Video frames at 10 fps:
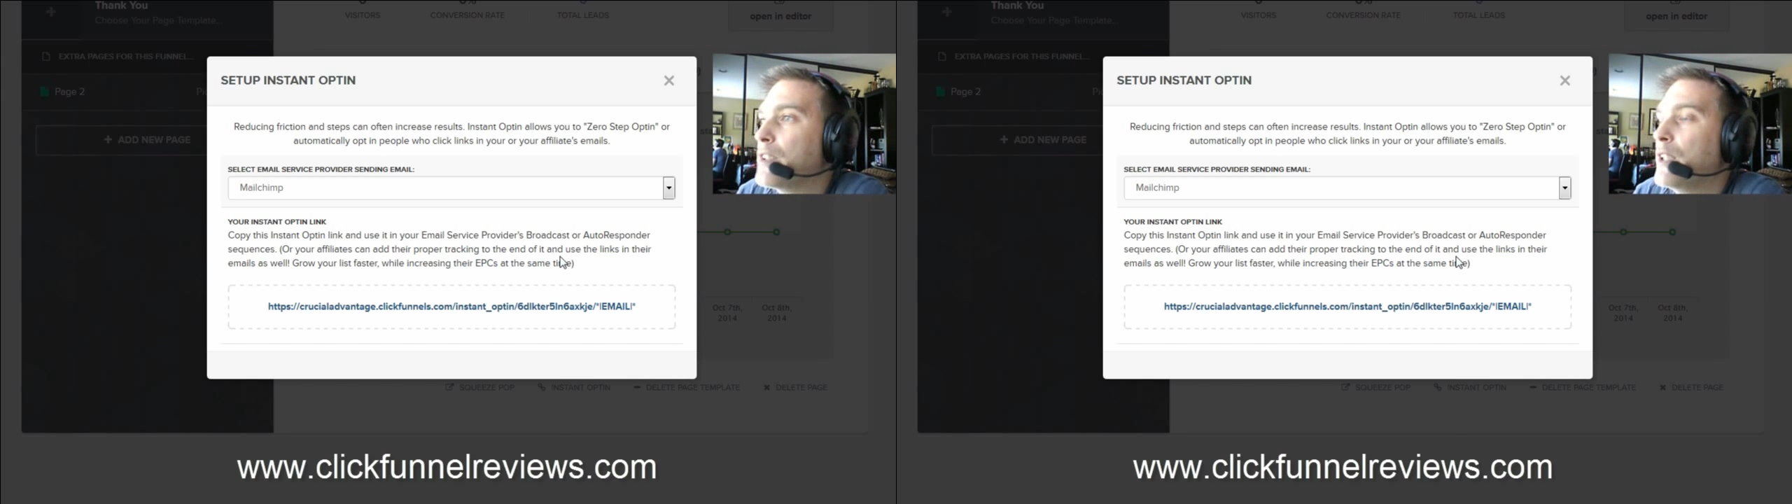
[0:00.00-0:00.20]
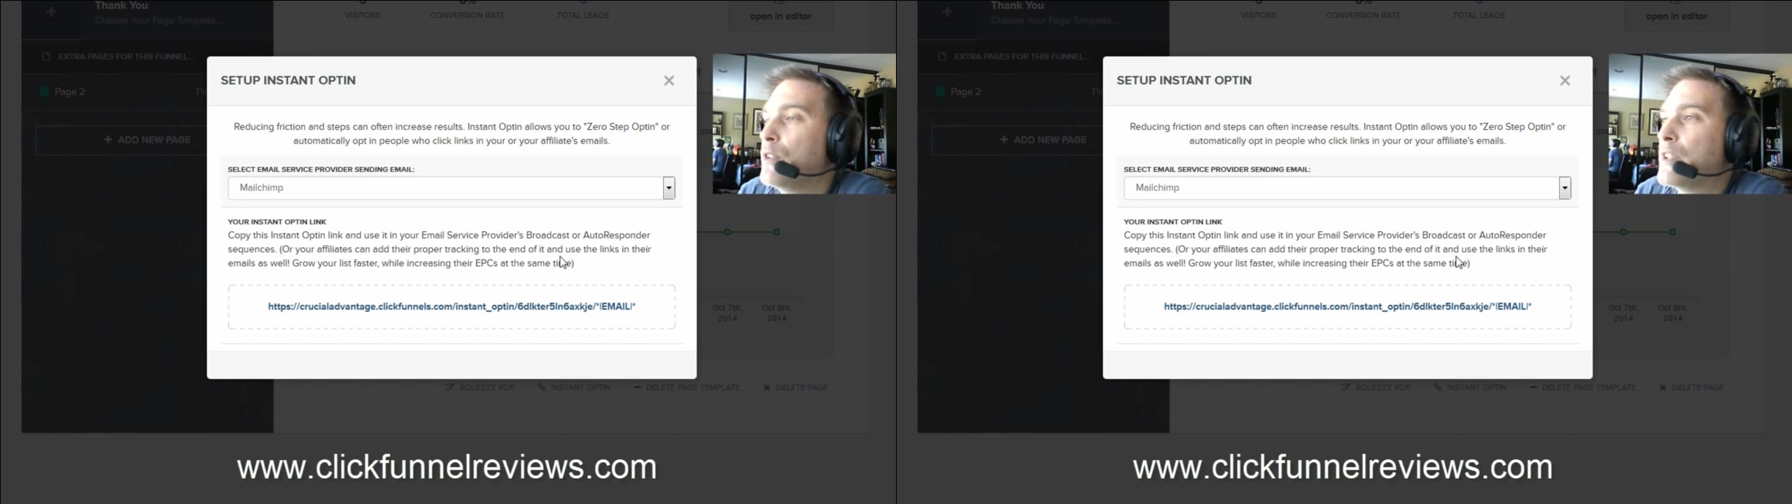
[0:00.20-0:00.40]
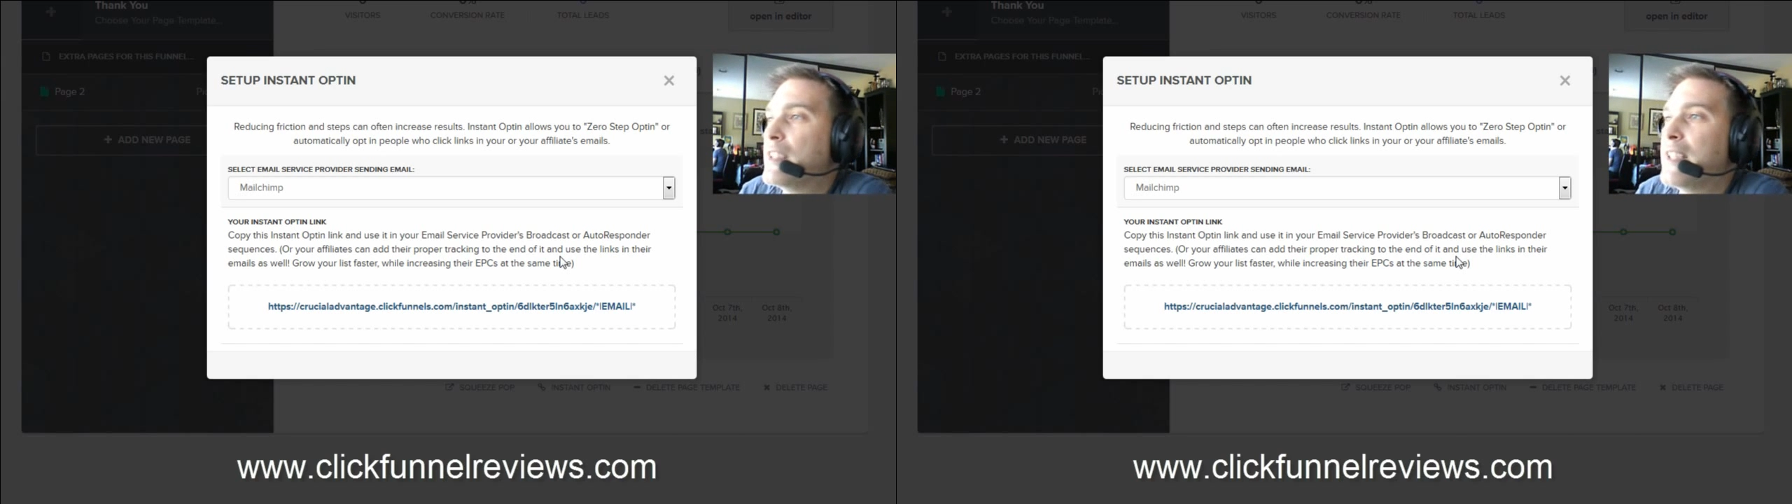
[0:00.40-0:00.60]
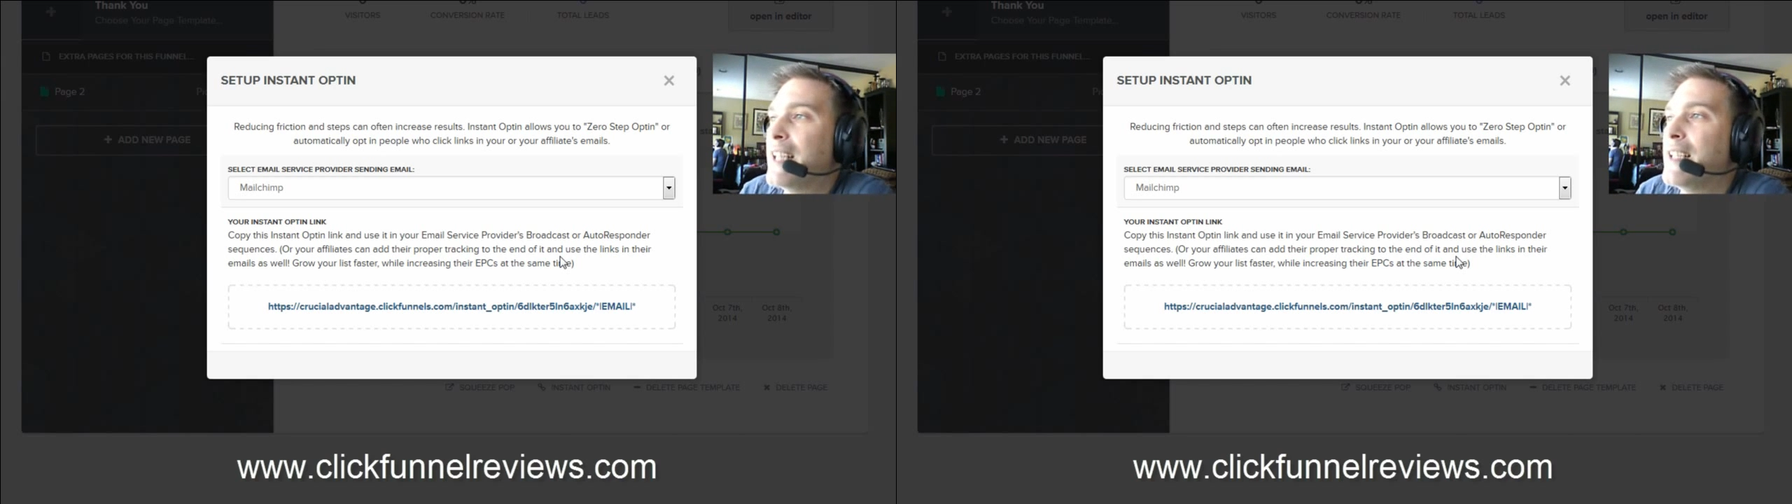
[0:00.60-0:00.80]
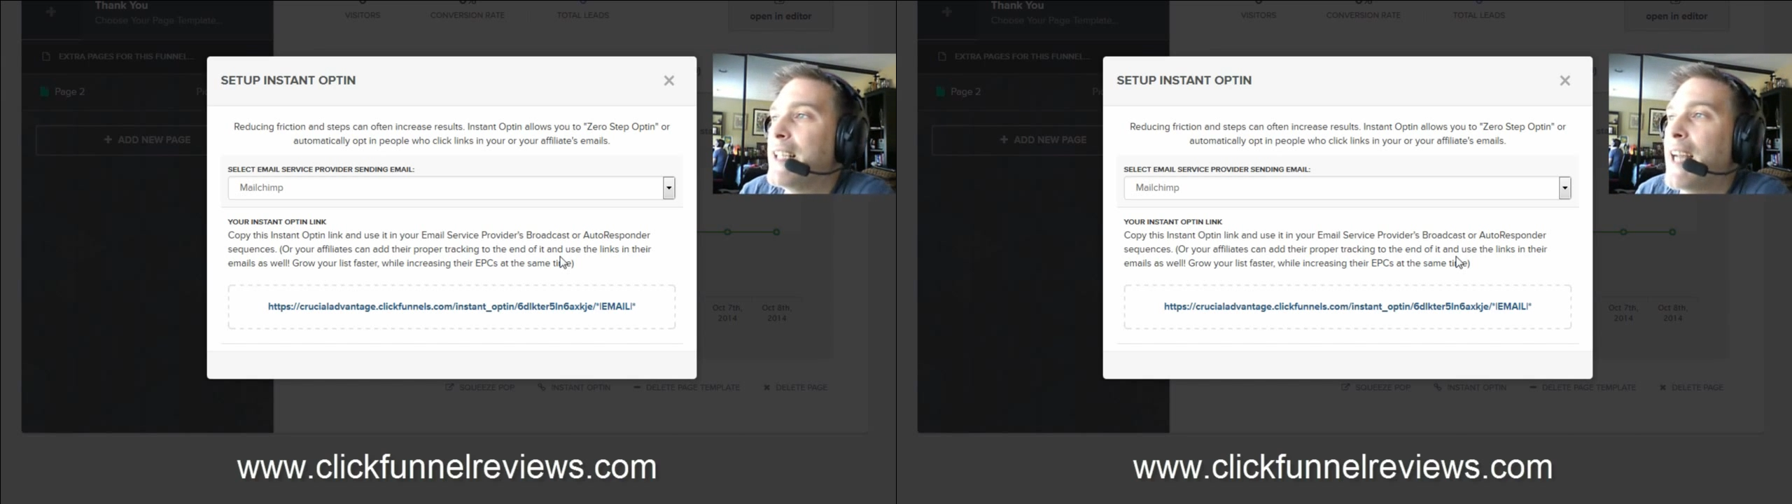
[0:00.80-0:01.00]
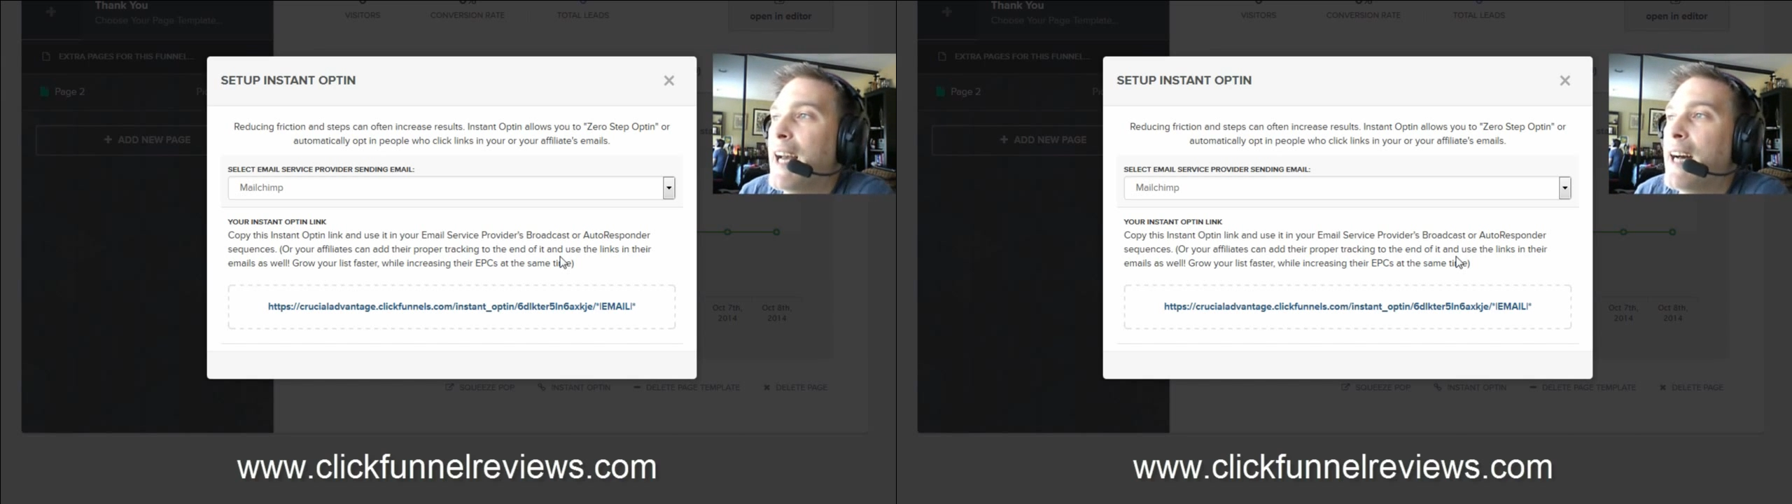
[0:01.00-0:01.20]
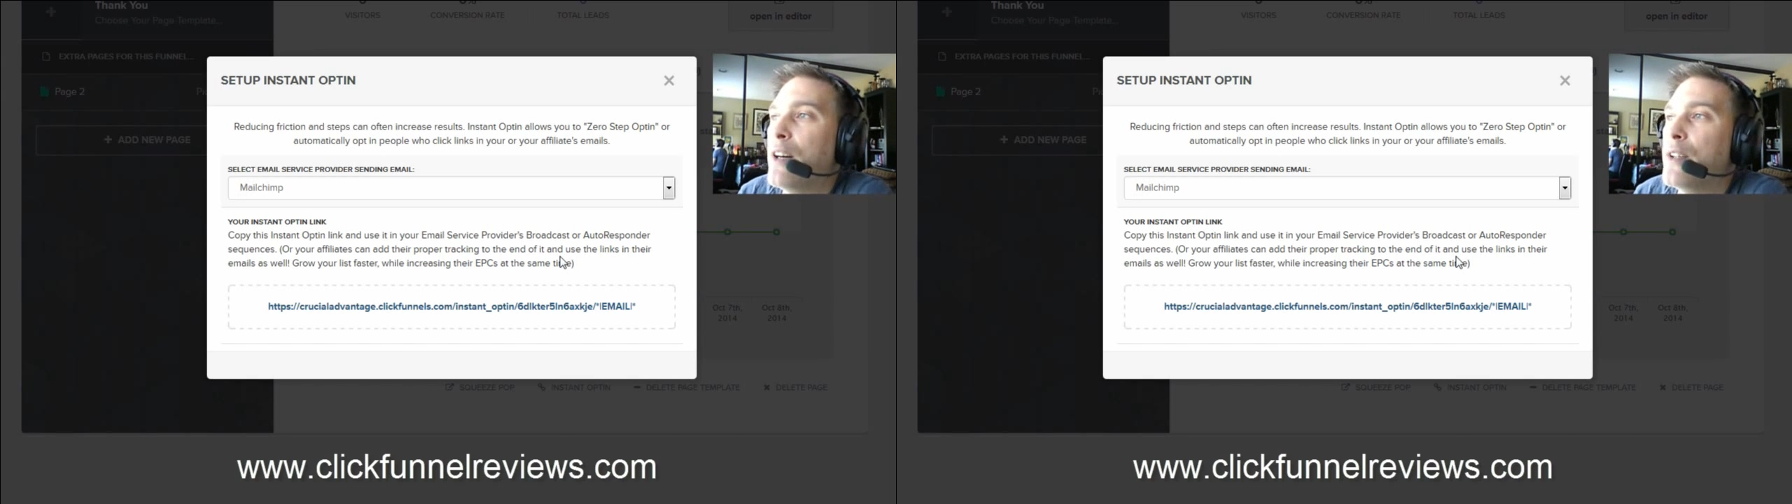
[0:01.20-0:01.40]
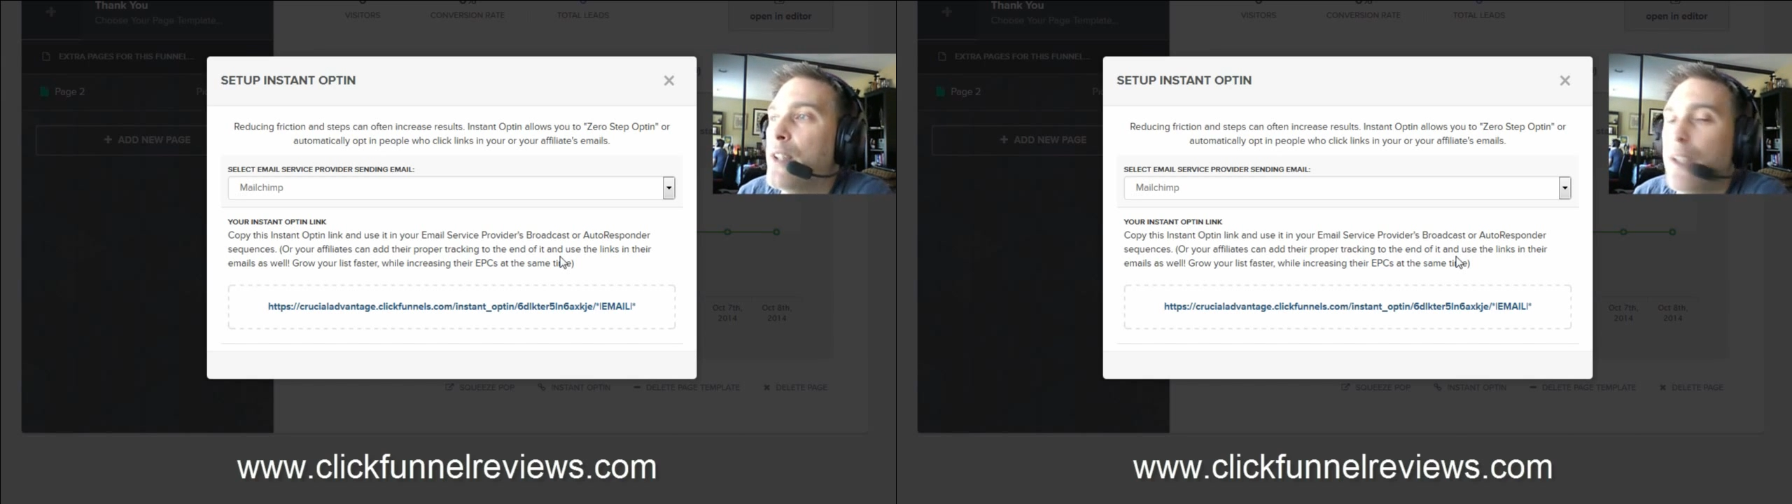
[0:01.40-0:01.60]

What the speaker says: that you're sending out